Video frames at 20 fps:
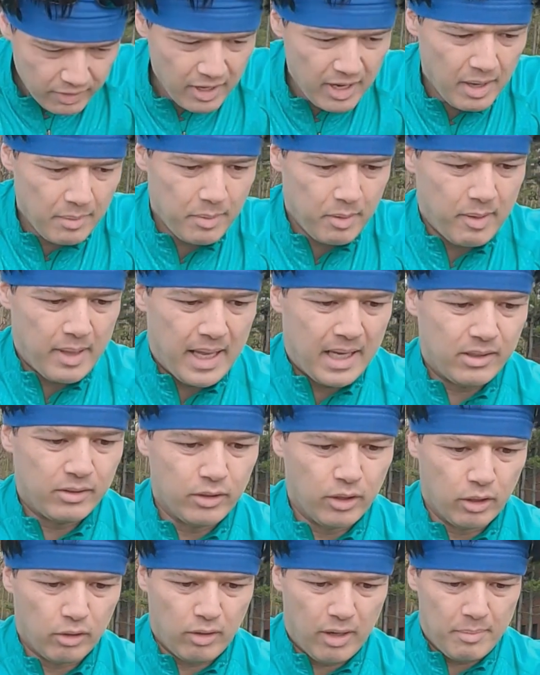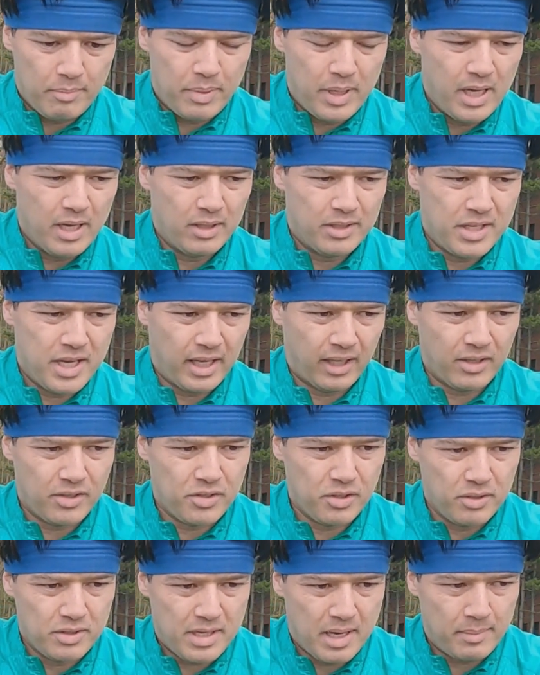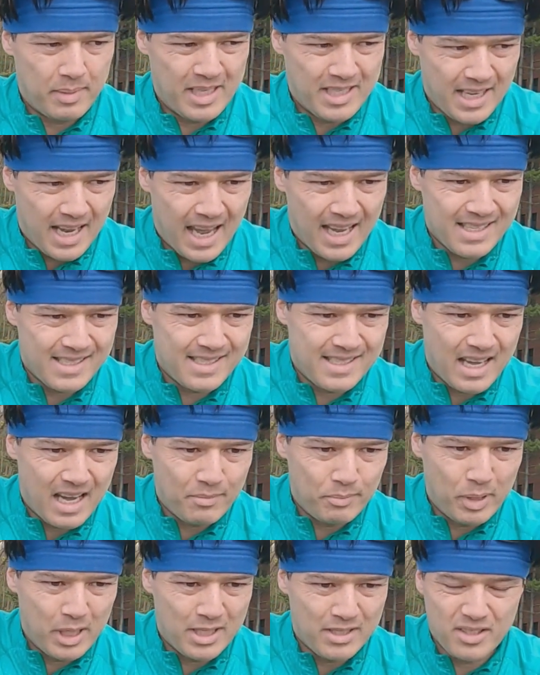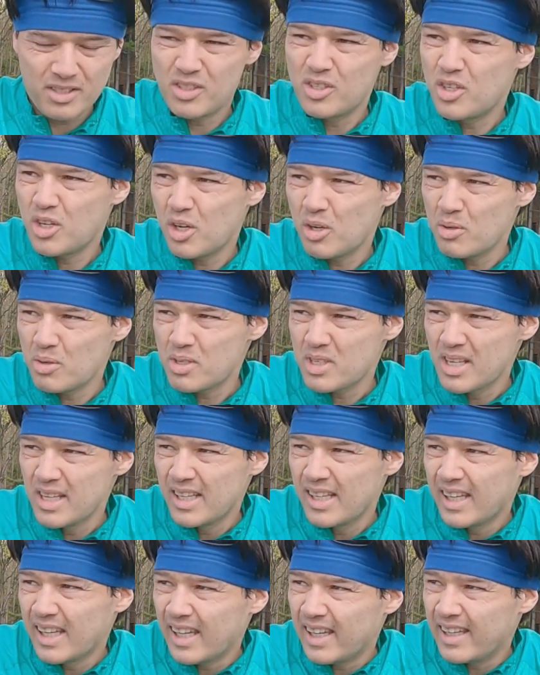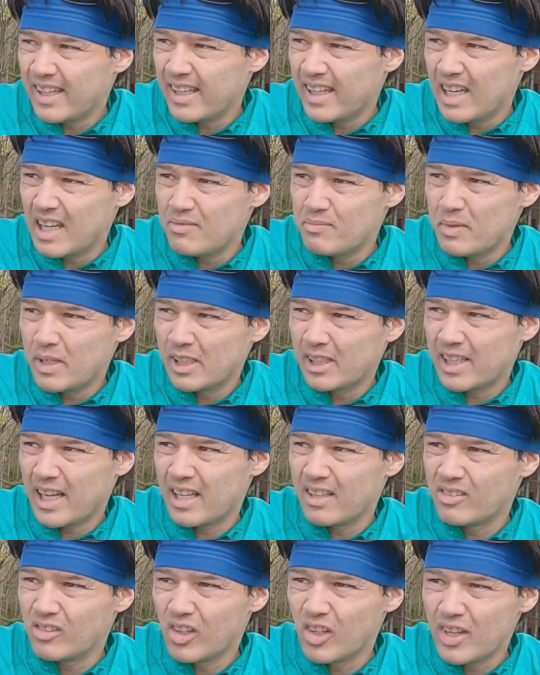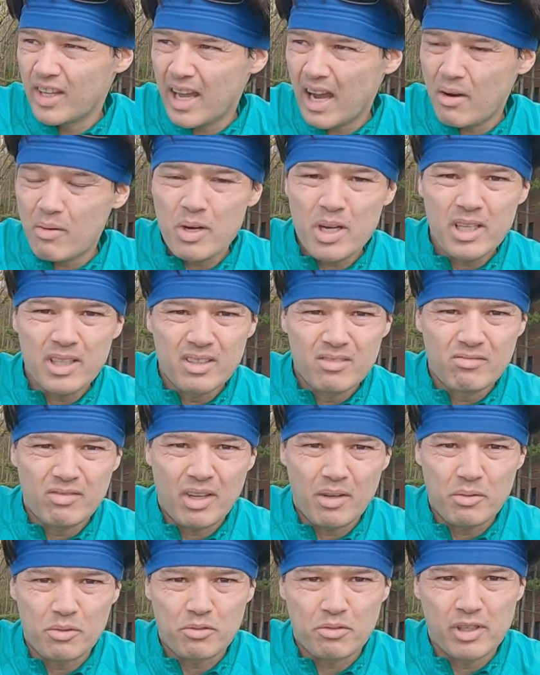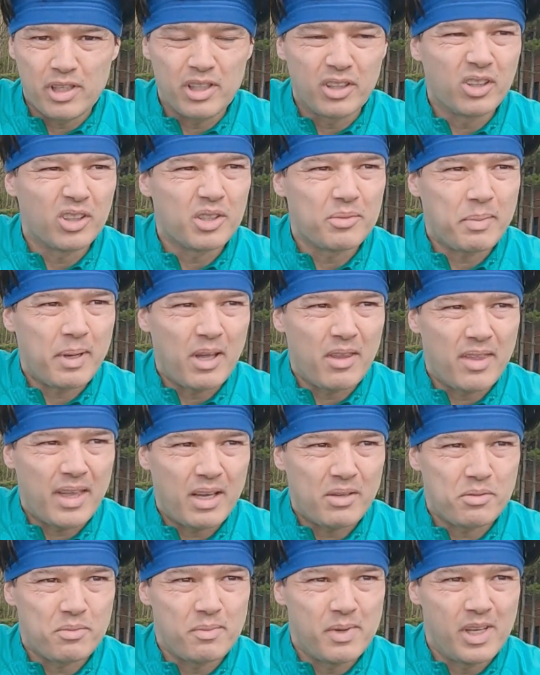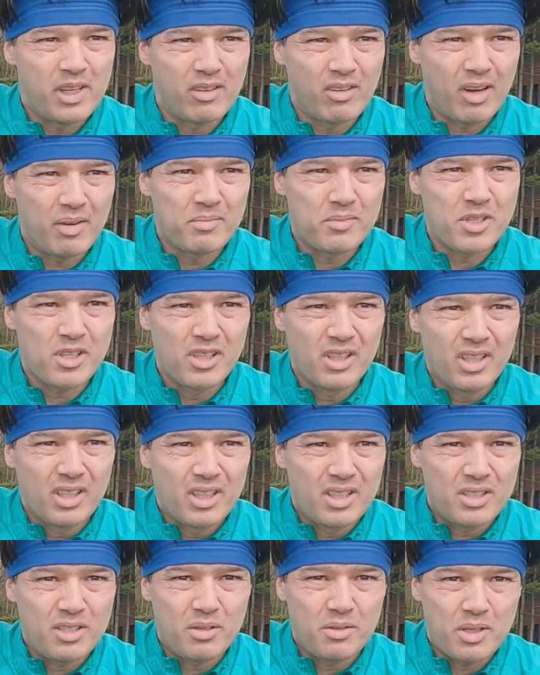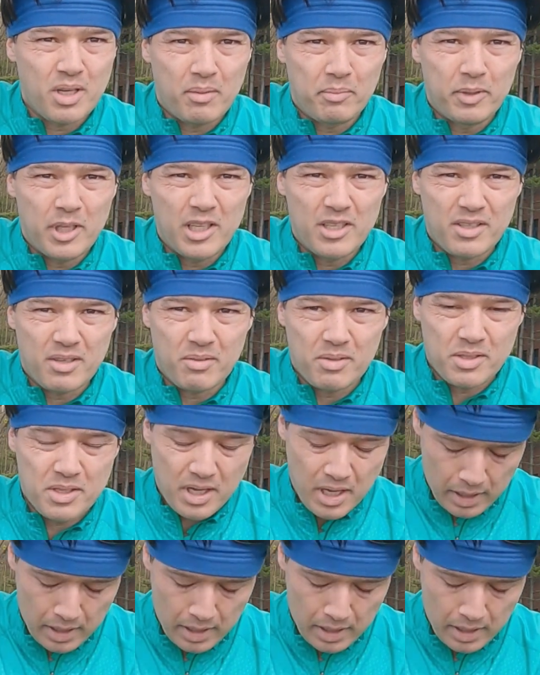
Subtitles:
I'm very happy with that, no cramp. Taking the salt tablets as chews, kind of on the hour. That was really good, about 1,000 milligrams, 2 tablets I was